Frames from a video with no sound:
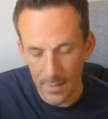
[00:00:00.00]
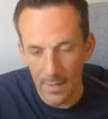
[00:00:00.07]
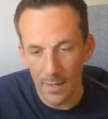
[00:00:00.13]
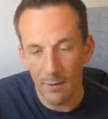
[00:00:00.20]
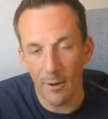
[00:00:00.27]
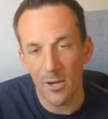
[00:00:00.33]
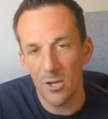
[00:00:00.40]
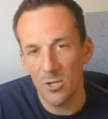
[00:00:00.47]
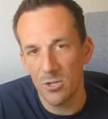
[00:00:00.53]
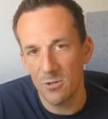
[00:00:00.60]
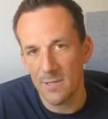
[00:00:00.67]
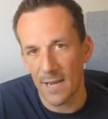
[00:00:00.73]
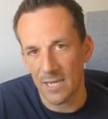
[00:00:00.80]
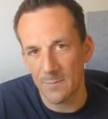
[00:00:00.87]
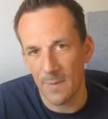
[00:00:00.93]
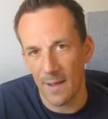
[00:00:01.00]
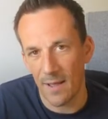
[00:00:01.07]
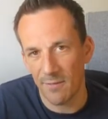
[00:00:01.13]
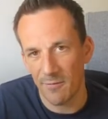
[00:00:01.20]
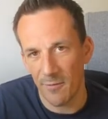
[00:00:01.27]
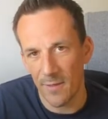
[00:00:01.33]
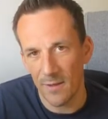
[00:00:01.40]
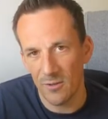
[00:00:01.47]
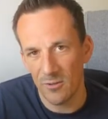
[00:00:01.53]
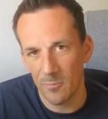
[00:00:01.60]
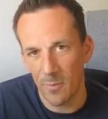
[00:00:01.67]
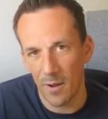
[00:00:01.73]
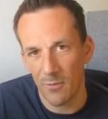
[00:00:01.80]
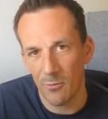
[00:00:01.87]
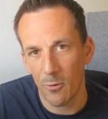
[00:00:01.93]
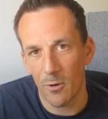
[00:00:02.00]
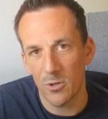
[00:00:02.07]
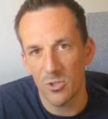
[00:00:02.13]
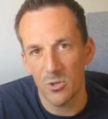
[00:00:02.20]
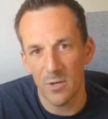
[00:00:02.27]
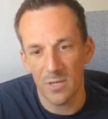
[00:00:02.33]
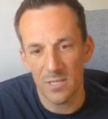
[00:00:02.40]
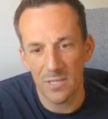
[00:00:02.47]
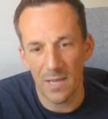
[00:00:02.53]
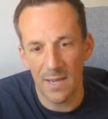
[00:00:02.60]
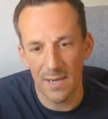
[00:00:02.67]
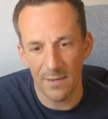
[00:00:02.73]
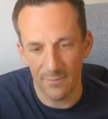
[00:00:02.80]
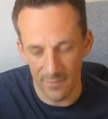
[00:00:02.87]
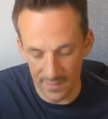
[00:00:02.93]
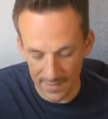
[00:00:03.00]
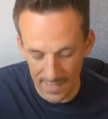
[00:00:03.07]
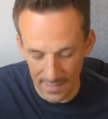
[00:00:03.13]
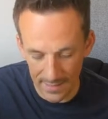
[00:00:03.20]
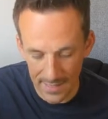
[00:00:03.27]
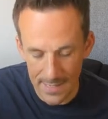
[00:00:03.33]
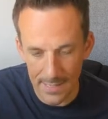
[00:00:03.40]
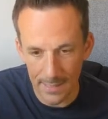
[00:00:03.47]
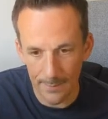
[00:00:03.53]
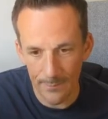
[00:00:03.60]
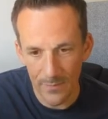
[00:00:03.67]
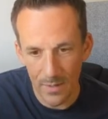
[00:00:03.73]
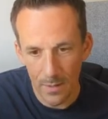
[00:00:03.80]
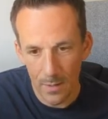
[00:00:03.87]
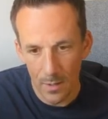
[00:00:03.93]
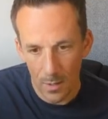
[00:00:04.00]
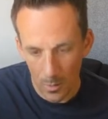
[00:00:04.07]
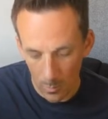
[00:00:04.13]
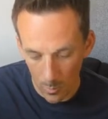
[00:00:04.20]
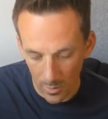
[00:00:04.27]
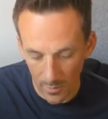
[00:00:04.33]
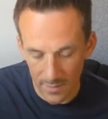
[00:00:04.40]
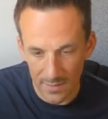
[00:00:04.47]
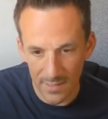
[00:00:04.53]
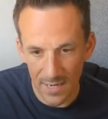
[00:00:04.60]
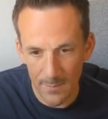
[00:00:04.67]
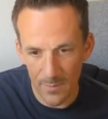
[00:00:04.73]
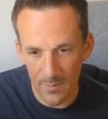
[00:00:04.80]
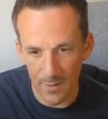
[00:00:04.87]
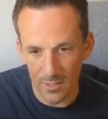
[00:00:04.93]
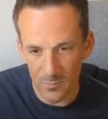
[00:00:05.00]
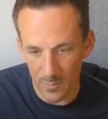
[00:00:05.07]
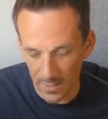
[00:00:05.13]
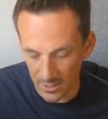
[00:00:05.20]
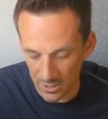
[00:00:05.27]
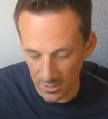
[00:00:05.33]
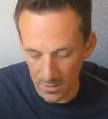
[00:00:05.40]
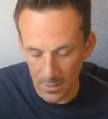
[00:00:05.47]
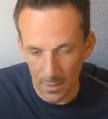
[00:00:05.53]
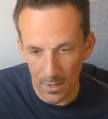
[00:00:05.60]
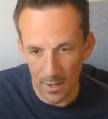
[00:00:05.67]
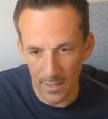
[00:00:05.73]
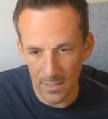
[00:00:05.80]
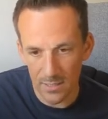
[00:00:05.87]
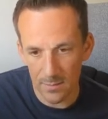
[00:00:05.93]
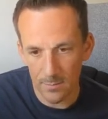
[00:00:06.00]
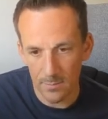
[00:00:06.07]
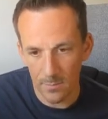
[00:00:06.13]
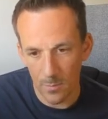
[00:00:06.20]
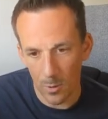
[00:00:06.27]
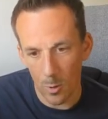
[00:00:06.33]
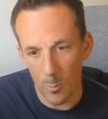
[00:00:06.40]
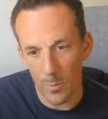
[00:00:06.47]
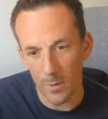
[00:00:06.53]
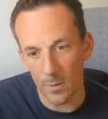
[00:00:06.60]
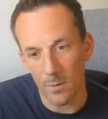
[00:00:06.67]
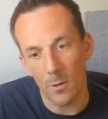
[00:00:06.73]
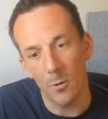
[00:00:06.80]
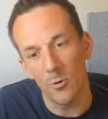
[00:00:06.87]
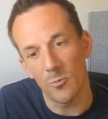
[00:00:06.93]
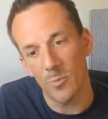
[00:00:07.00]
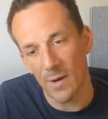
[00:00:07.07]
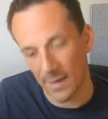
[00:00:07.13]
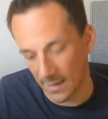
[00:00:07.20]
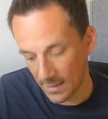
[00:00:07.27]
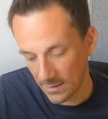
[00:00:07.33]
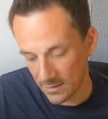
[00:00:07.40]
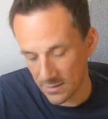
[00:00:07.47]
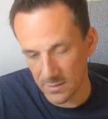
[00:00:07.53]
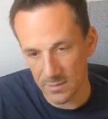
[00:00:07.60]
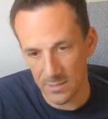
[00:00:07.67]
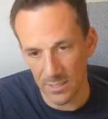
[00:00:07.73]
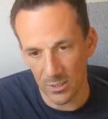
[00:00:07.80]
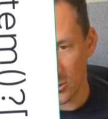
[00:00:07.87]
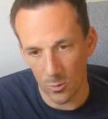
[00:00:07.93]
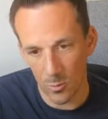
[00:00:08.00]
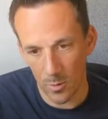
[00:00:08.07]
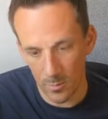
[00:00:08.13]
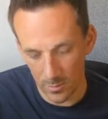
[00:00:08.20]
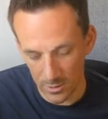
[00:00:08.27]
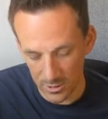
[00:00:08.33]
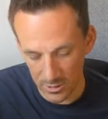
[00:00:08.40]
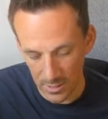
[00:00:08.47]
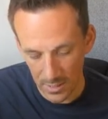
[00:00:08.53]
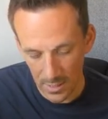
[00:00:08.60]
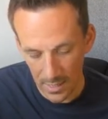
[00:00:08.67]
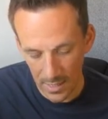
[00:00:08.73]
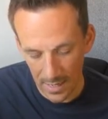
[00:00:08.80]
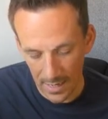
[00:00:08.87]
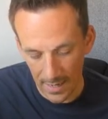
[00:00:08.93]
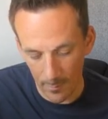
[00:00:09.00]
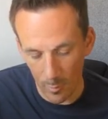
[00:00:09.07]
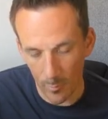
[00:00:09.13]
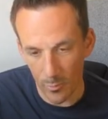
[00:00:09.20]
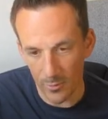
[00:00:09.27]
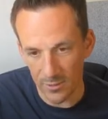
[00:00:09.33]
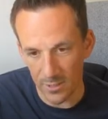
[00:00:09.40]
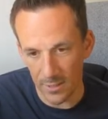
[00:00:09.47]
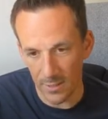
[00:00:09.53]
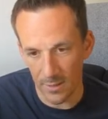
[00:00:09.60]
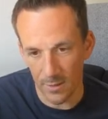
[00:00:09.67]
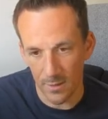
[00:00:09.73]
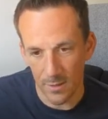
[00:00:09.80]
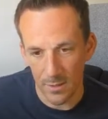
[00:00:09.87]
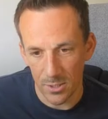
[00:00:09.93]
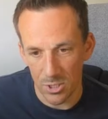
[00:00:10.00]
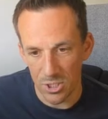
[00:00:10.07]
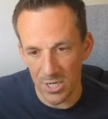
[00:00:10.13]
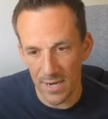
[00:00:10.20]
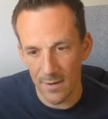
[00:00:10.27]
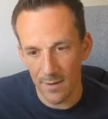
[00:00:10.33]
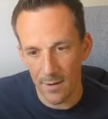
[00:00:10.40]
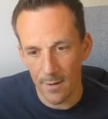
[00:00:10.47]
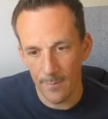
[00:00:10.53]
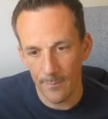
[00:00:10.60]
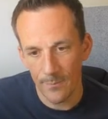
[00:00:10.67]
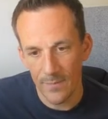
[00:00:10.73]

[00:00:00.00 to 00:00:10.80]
Now I could use XPath for this, but I thought I'd show you a slightly different technique. We're going to type in the expression item, open, close brackets, single quotes, and we'll put in gender.